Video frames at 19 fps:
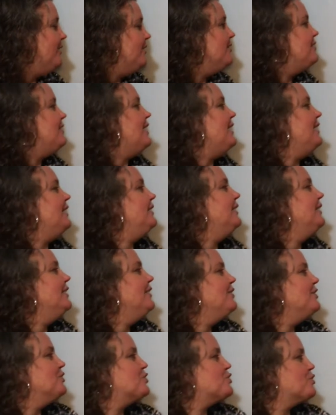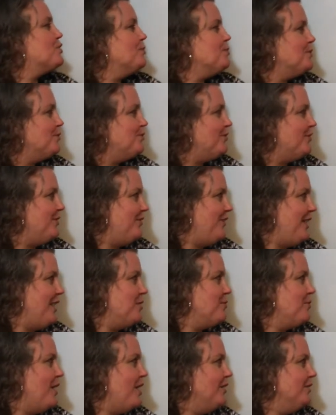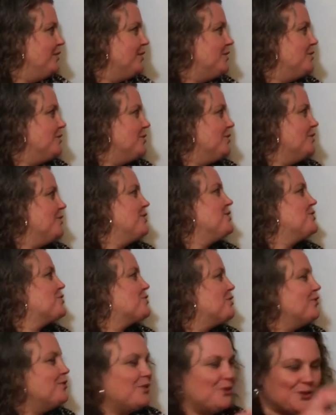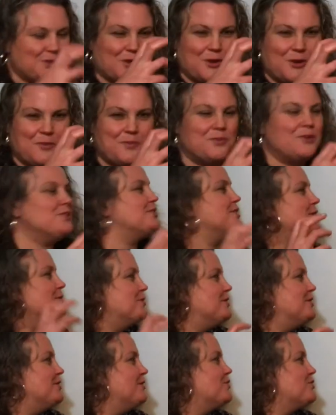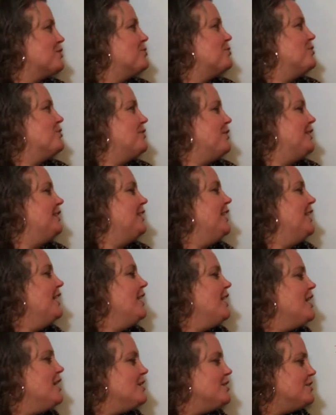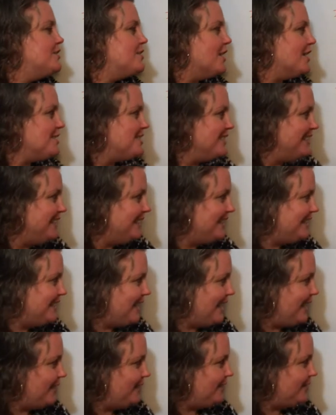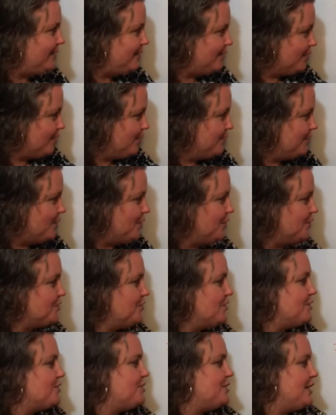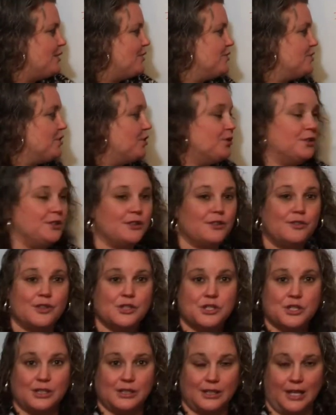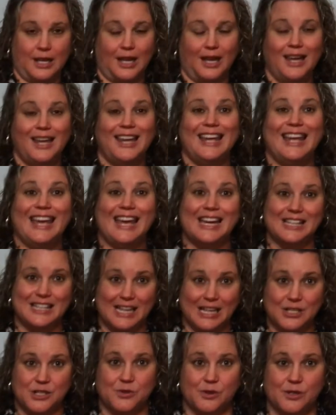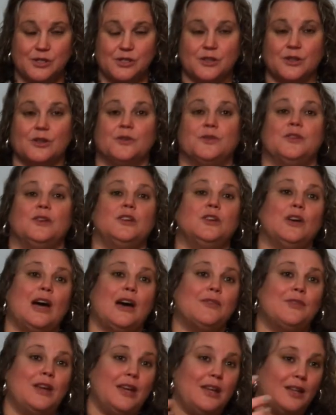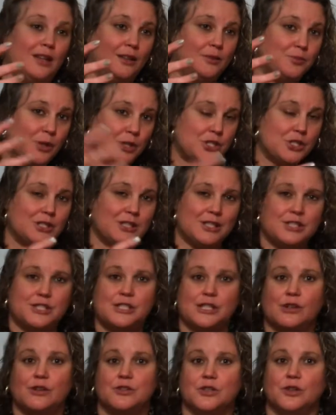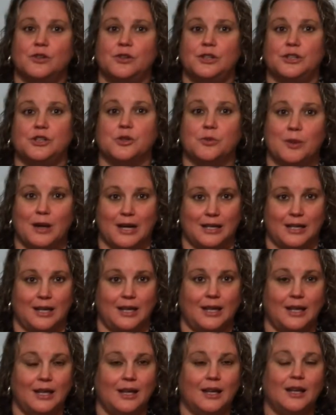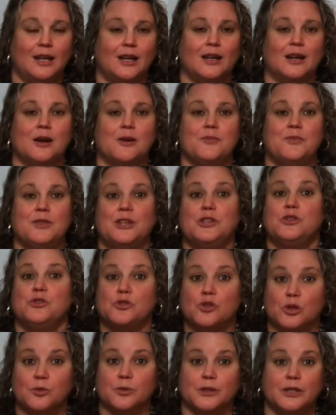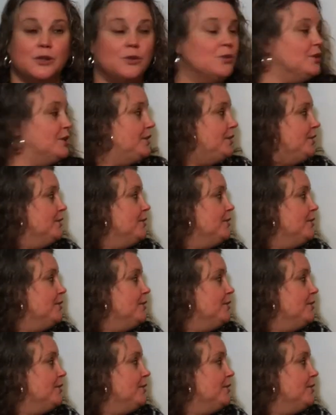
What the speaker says: then the tryptophan molecule, or the substance of tryptophan, doesn't get converted to the serotonin efficiently. And as a result, you'll have much less serotonin in your body than you normally would.